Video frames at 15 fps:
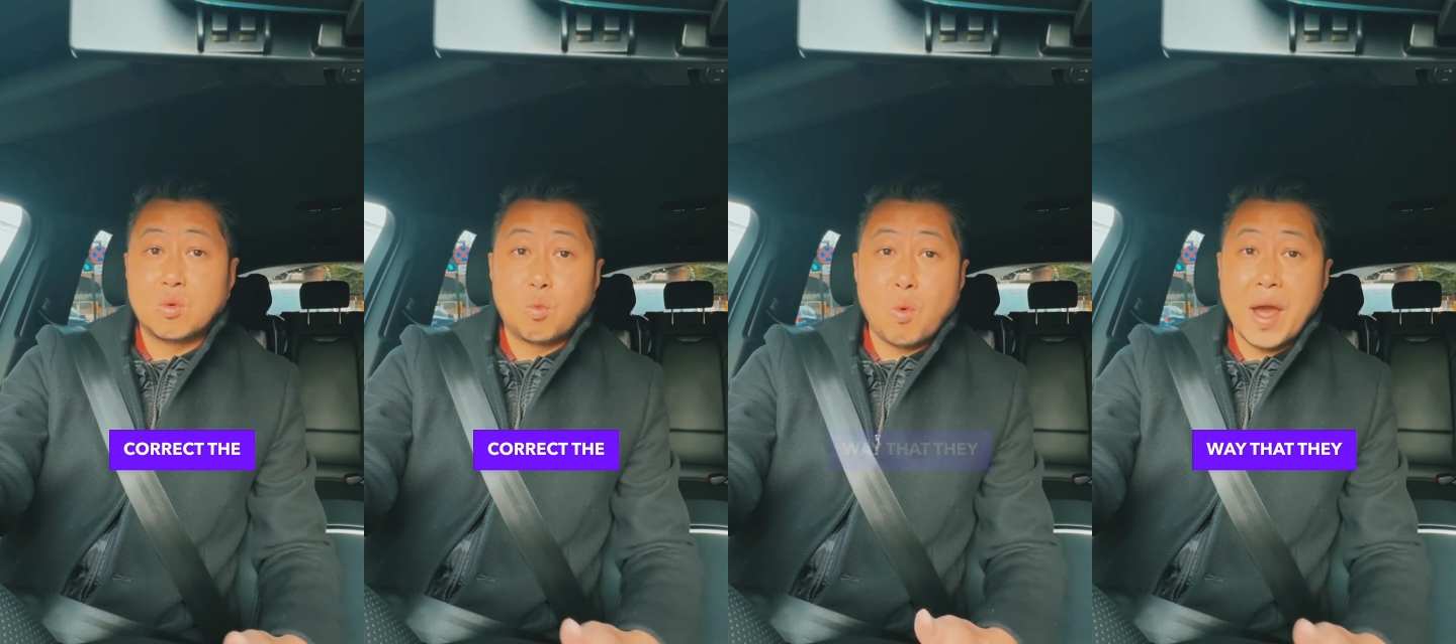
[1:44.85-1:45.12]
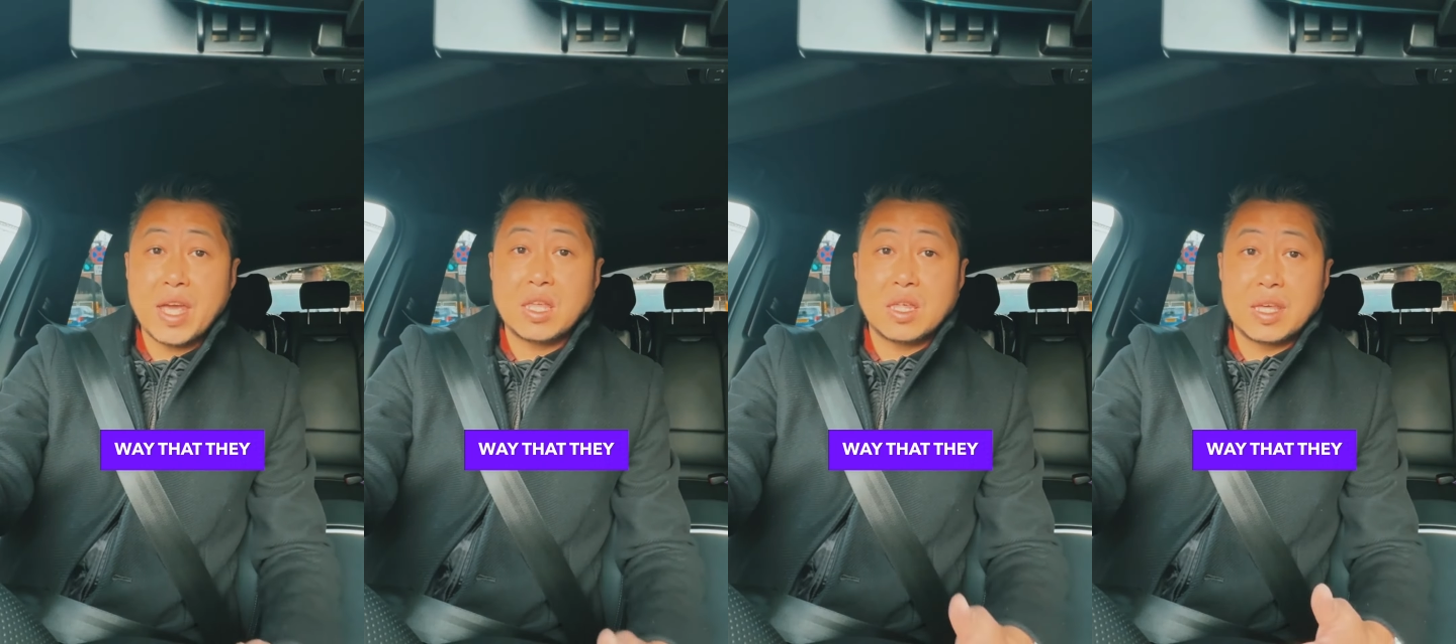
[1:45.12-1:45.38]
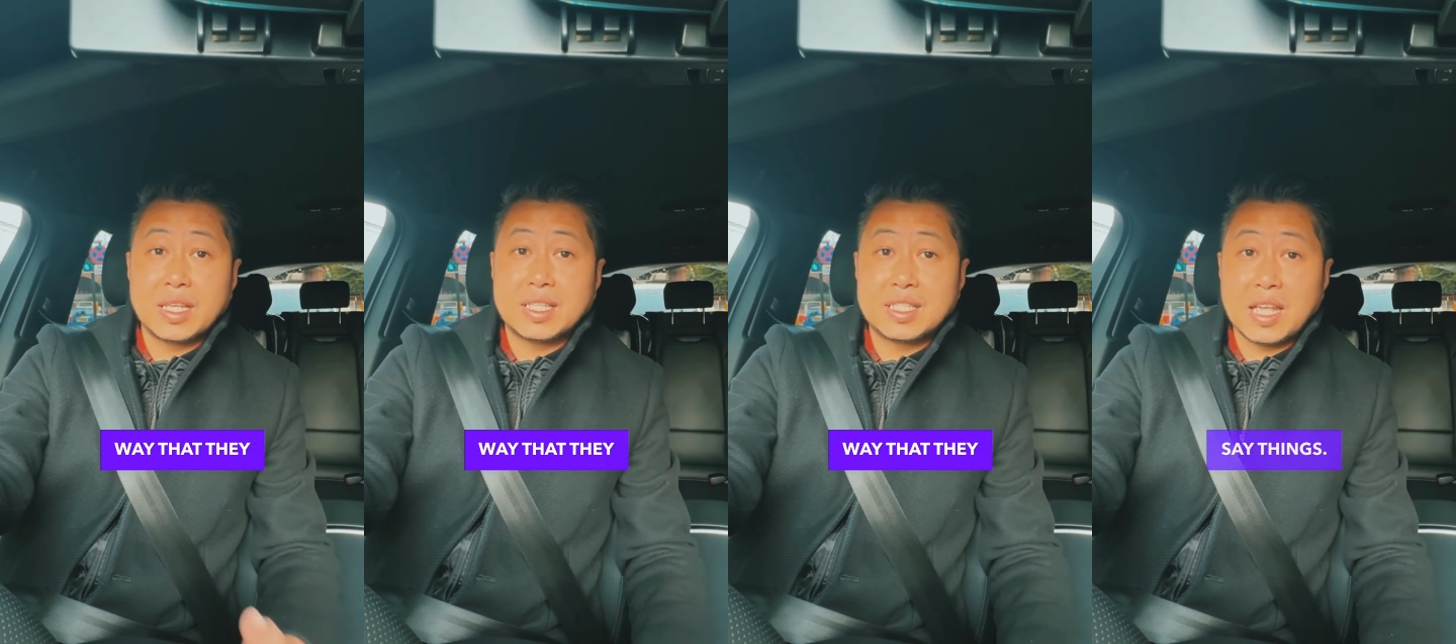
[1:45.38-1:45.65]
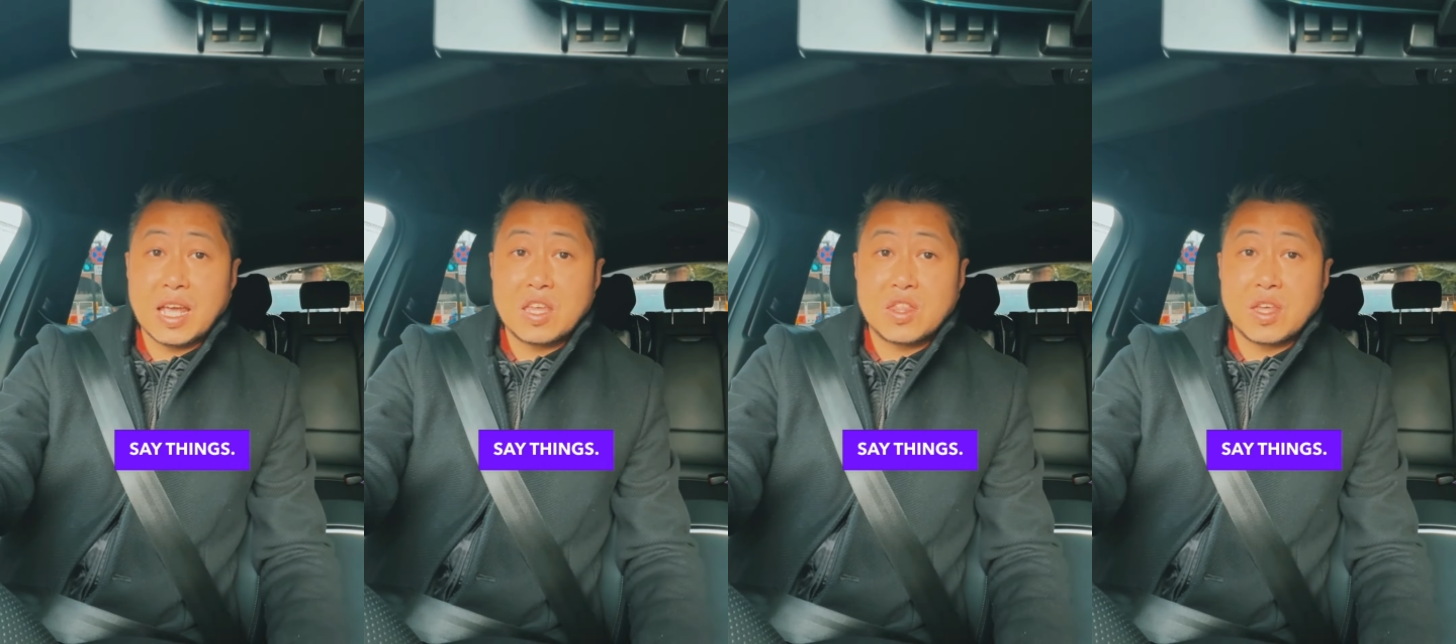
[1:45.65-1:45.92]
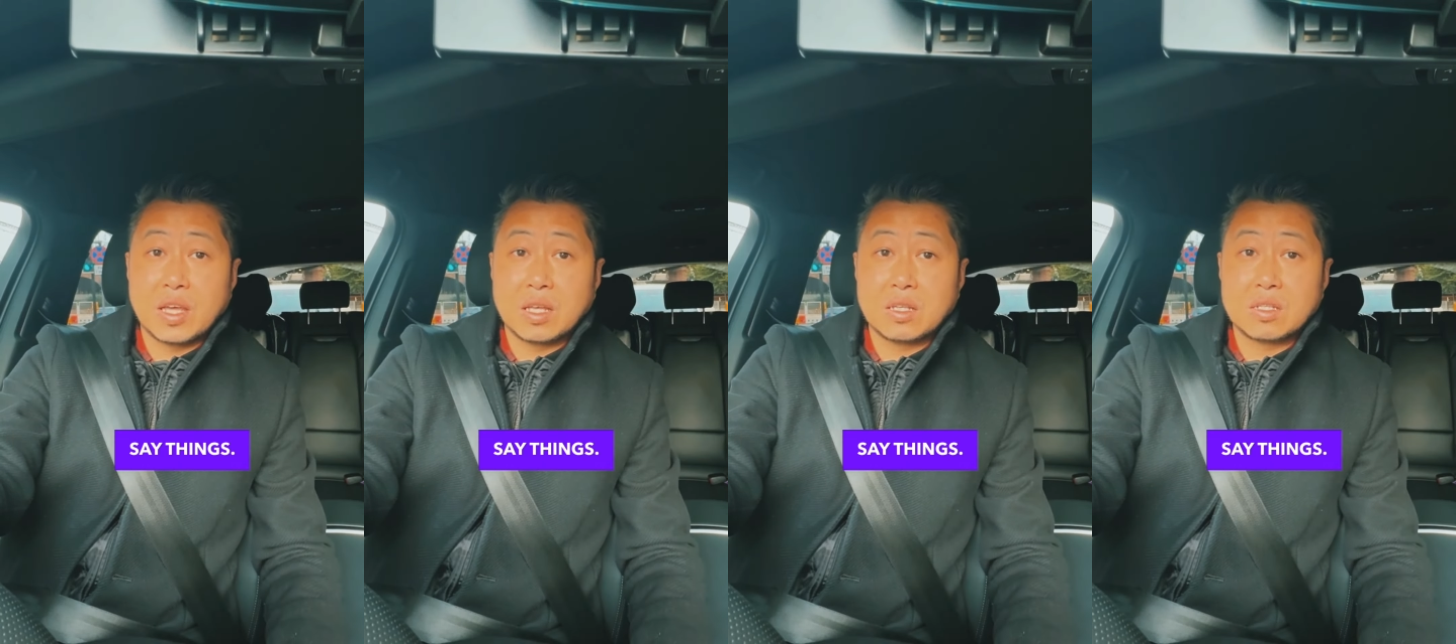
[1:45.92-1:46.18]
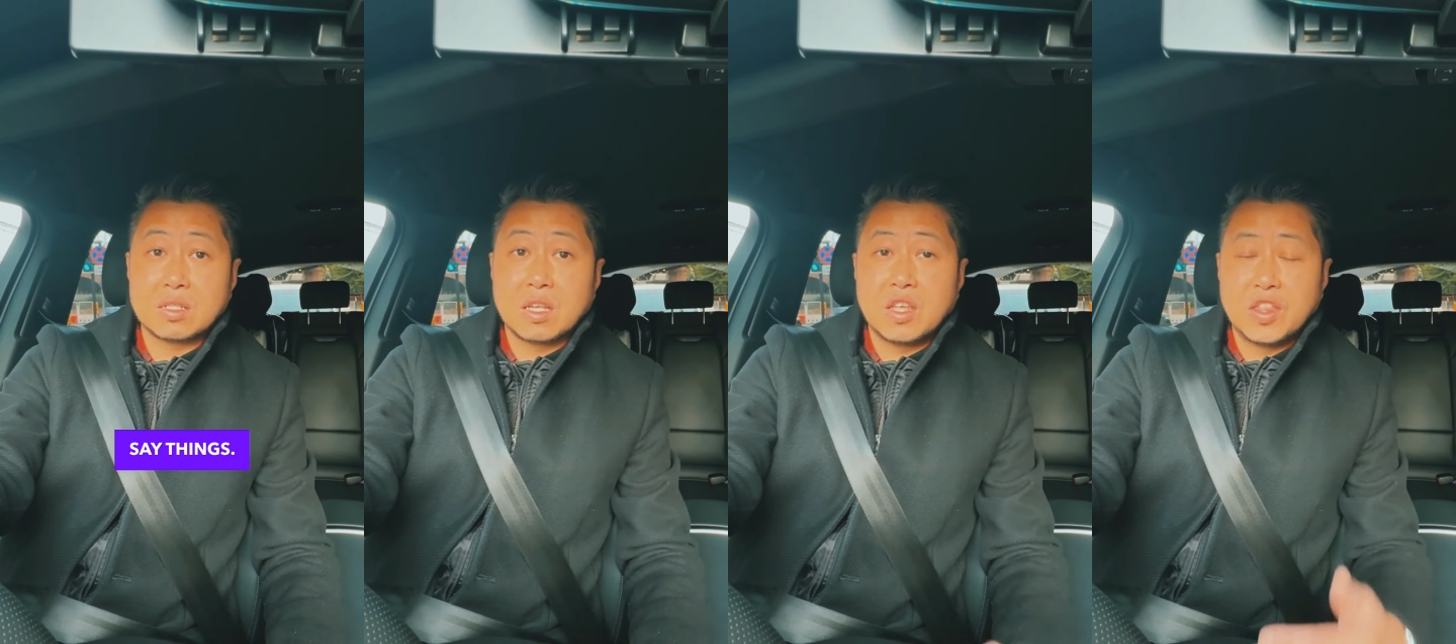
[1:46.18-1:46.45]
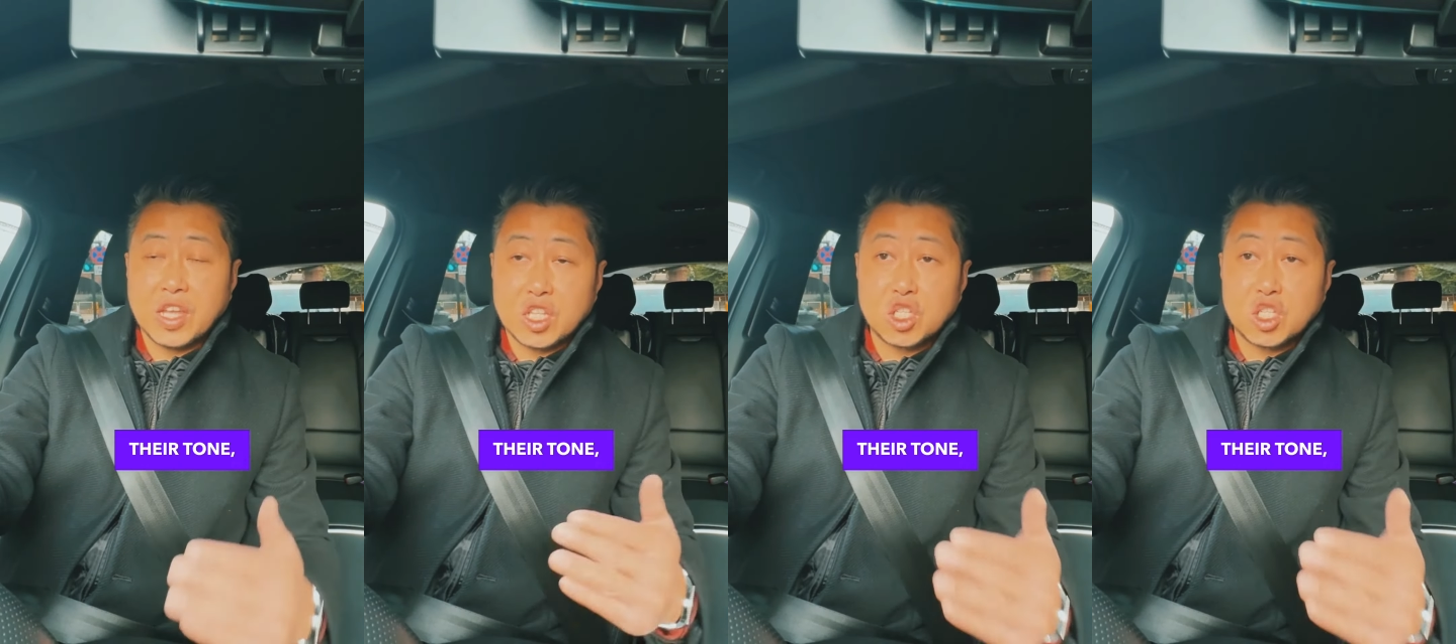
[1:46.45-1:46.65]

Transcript: way that they say things, their